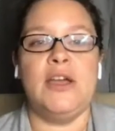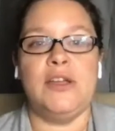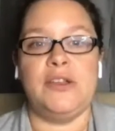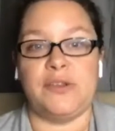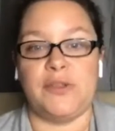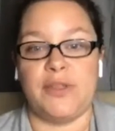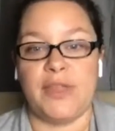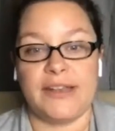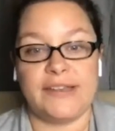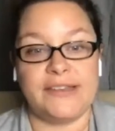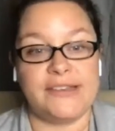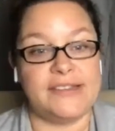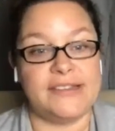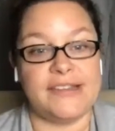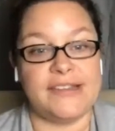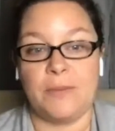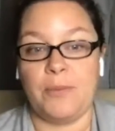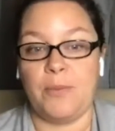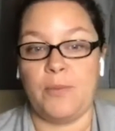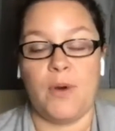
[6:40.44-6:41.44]
So that's
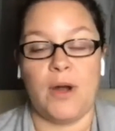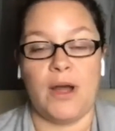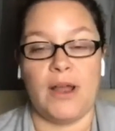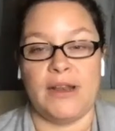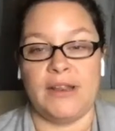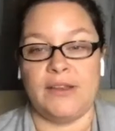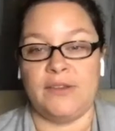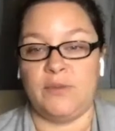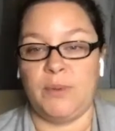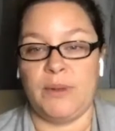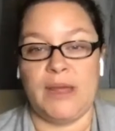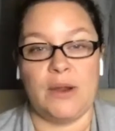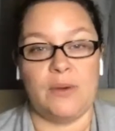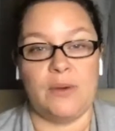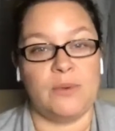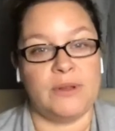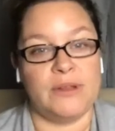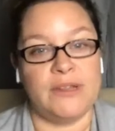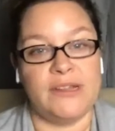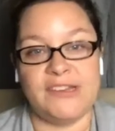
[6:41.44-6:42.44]
step one, is we get
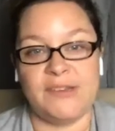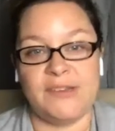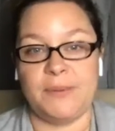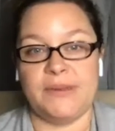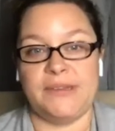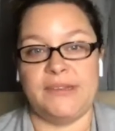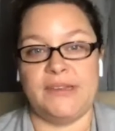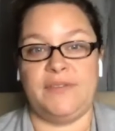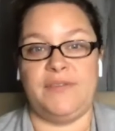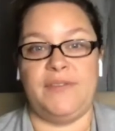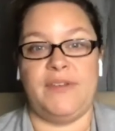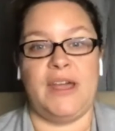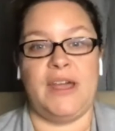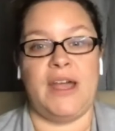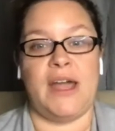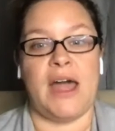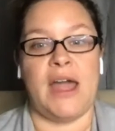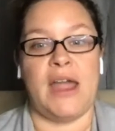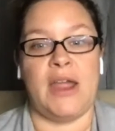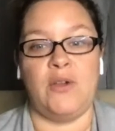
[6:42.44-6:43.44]
really specific.
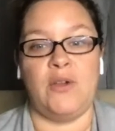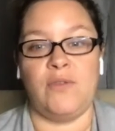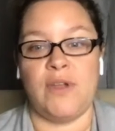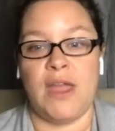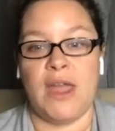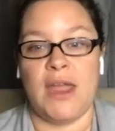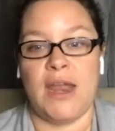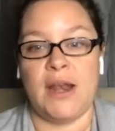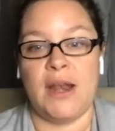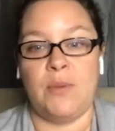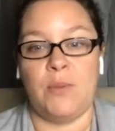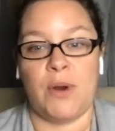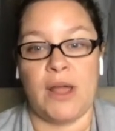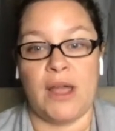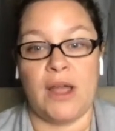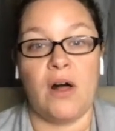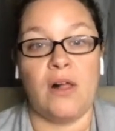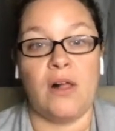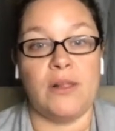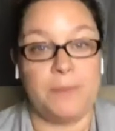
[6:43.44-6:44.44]
I create what I
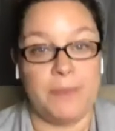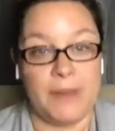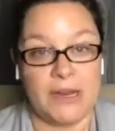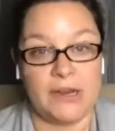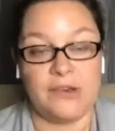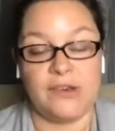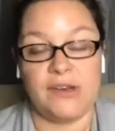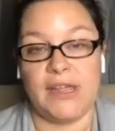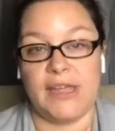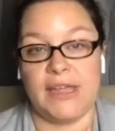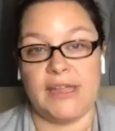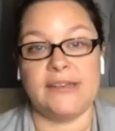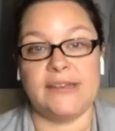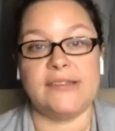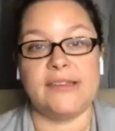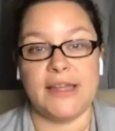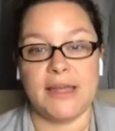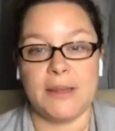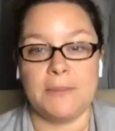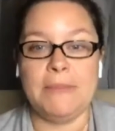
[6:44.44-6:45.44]
call a pitch kit. It's
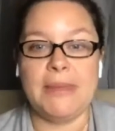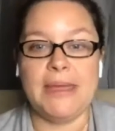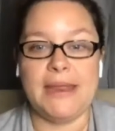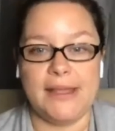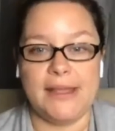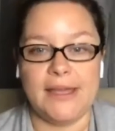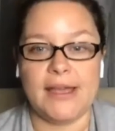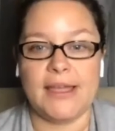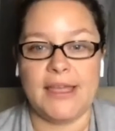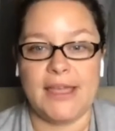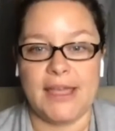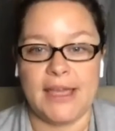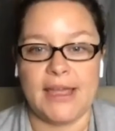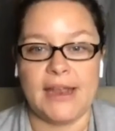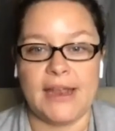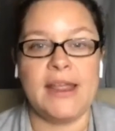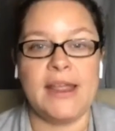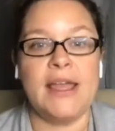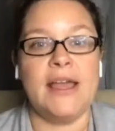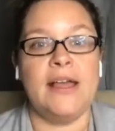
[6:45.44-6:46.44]
like a media kit
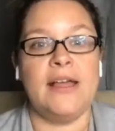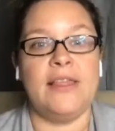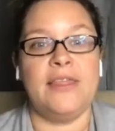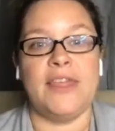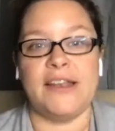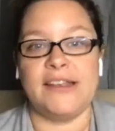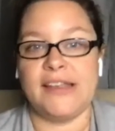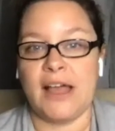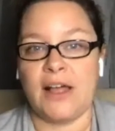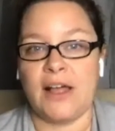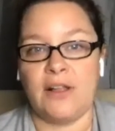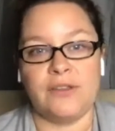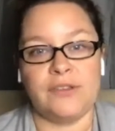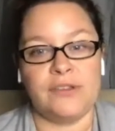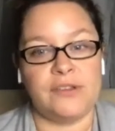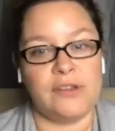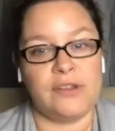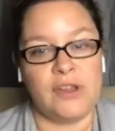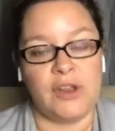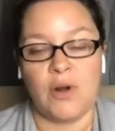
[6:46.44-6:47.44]
that
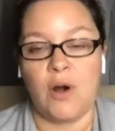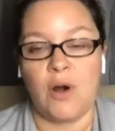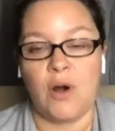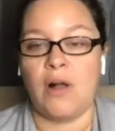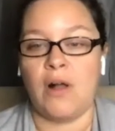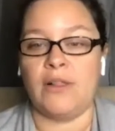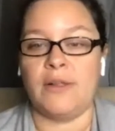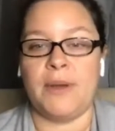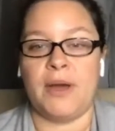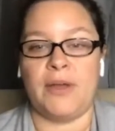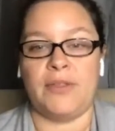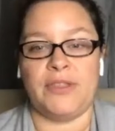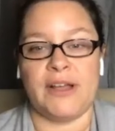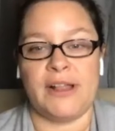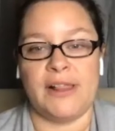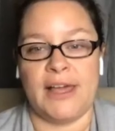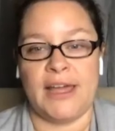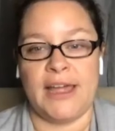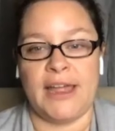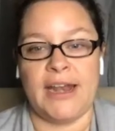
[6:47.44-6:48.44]
tells, all about the
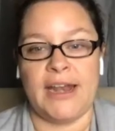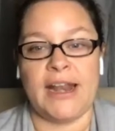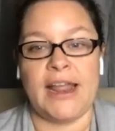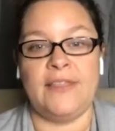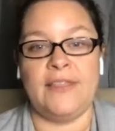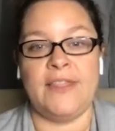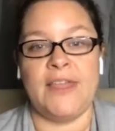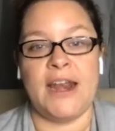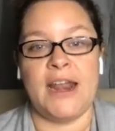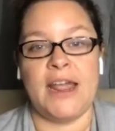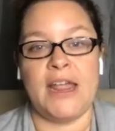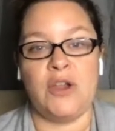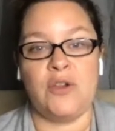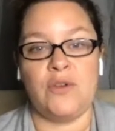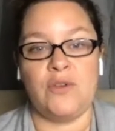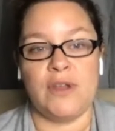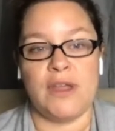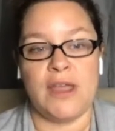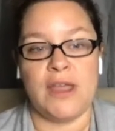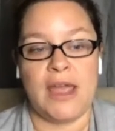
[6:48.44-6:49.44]
client. And then I
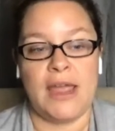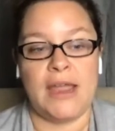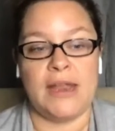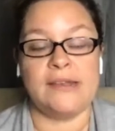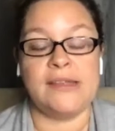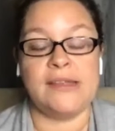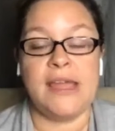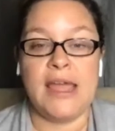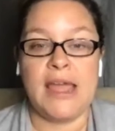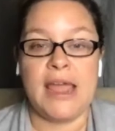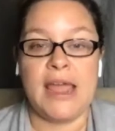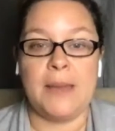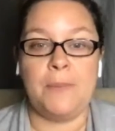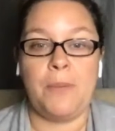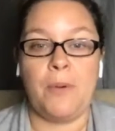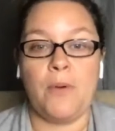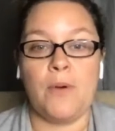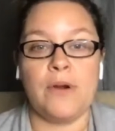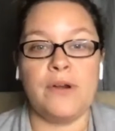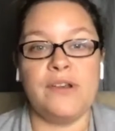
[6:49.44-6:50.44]
create a
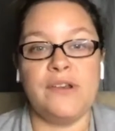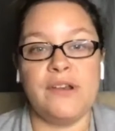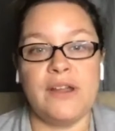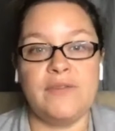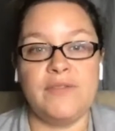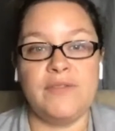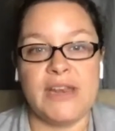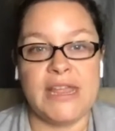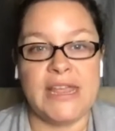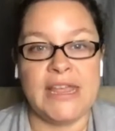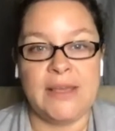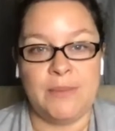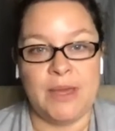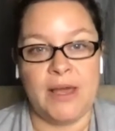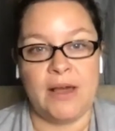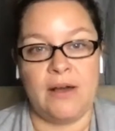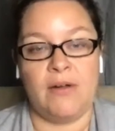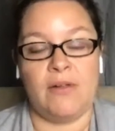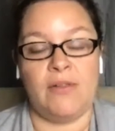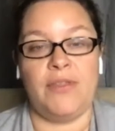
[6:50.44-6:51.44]
portion of an
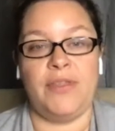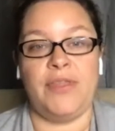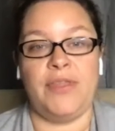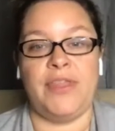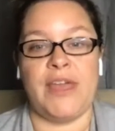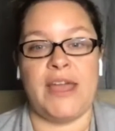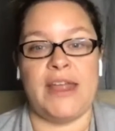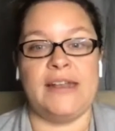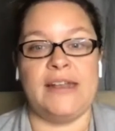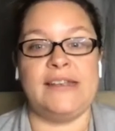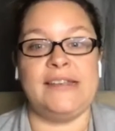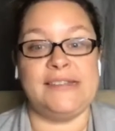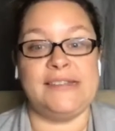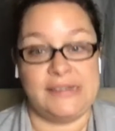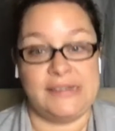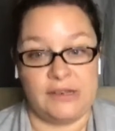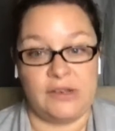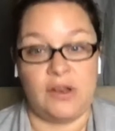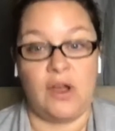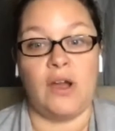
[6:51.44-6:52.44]
email that
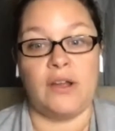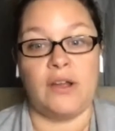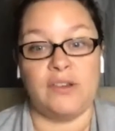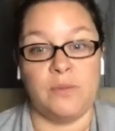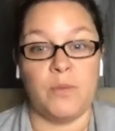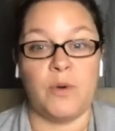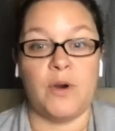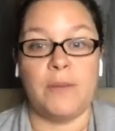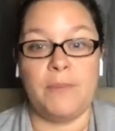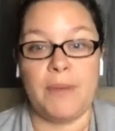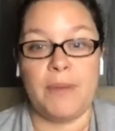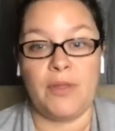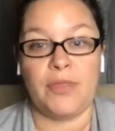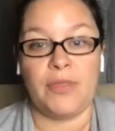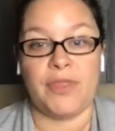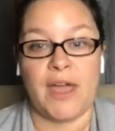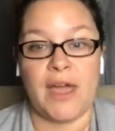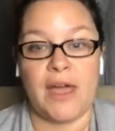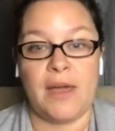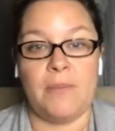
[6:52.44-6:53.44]
talks more about
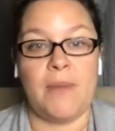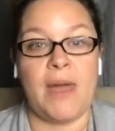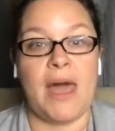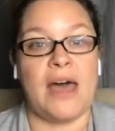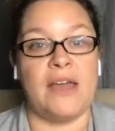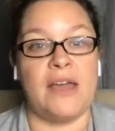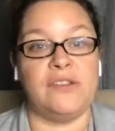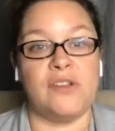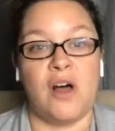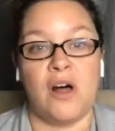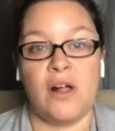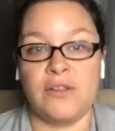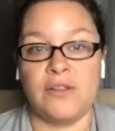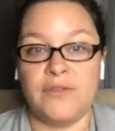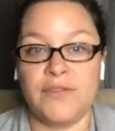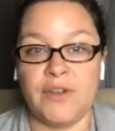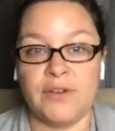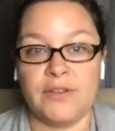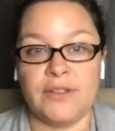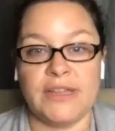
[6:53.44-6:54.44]
them, has all of
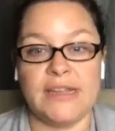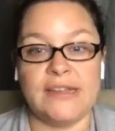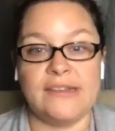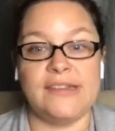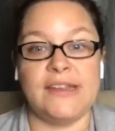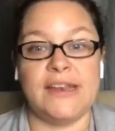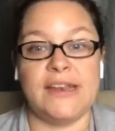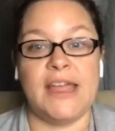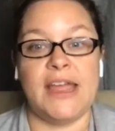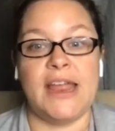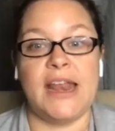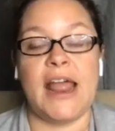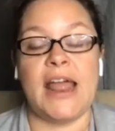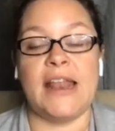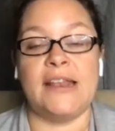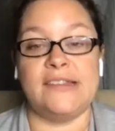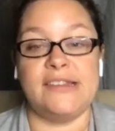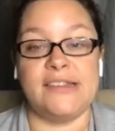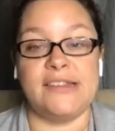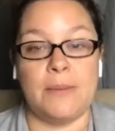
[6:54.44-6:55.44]
their links in it,
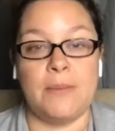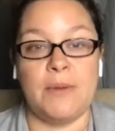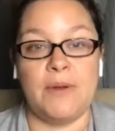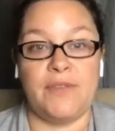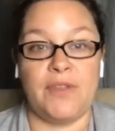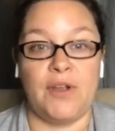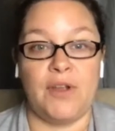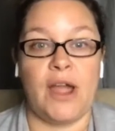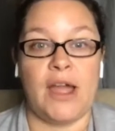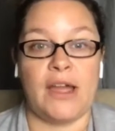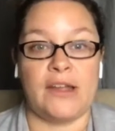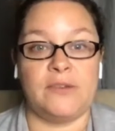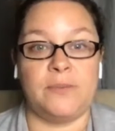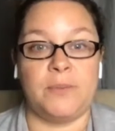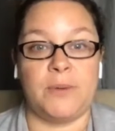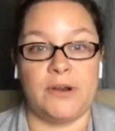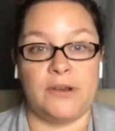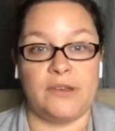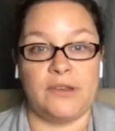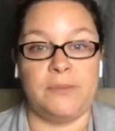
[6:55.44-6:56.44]
and some of their
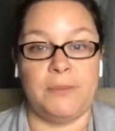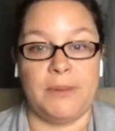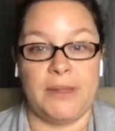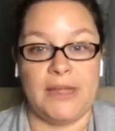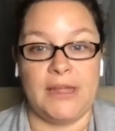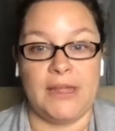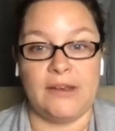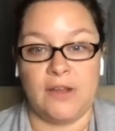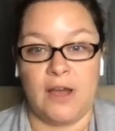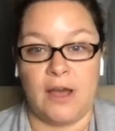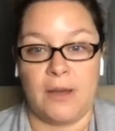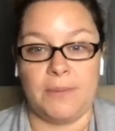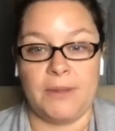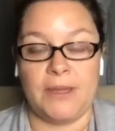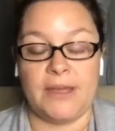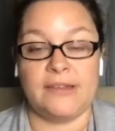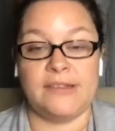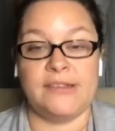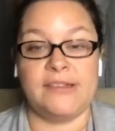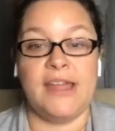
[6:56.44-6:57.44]
expert speaking
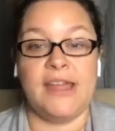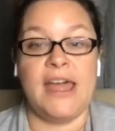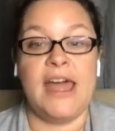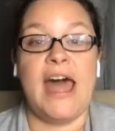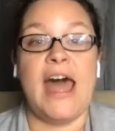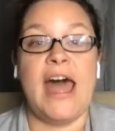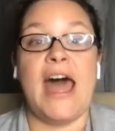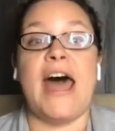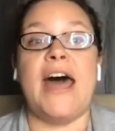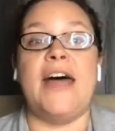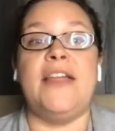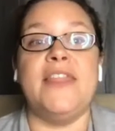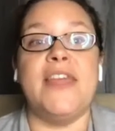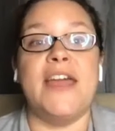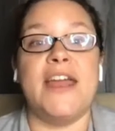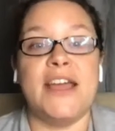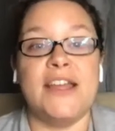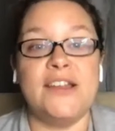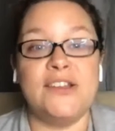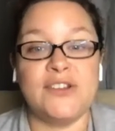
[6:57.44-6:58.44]
topics. And
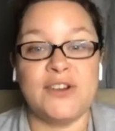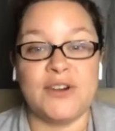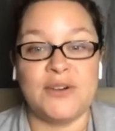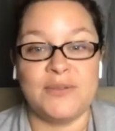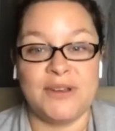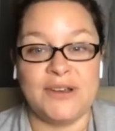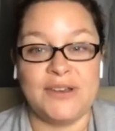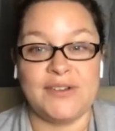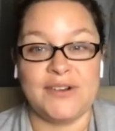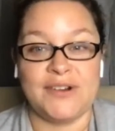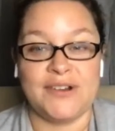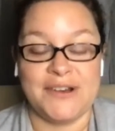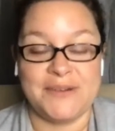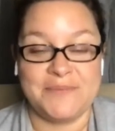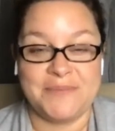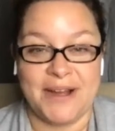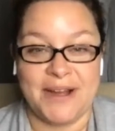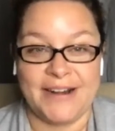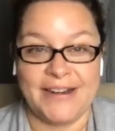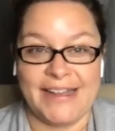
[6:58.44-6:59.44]
then I start researching
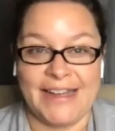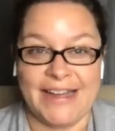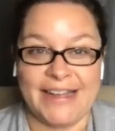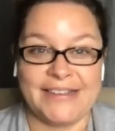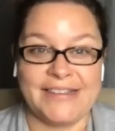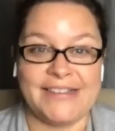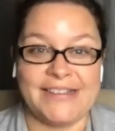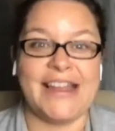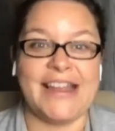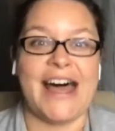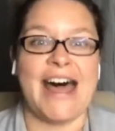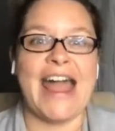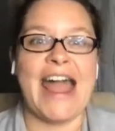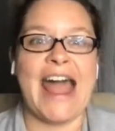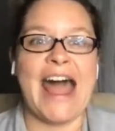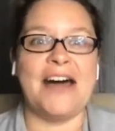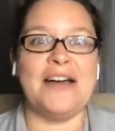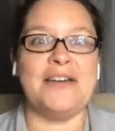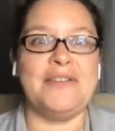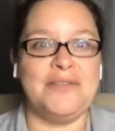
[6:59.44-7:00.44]
podcasts. I
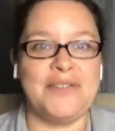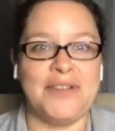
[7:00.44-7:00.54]
have,